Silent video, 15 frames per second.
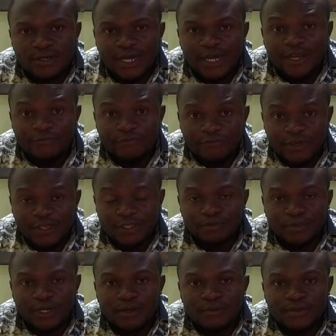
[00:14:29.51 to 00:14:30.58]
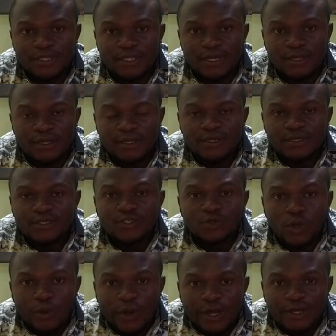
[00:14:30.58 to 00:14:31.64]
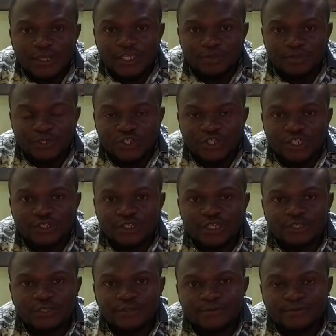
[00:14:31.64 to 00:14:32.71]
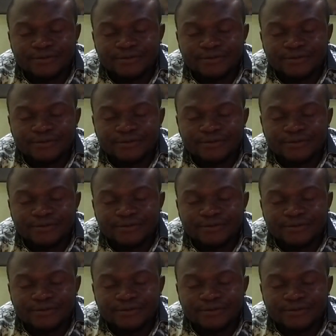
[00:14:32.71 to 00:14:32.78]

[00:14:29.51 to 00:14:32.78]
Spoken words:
And the first parameter is our respiratory rate.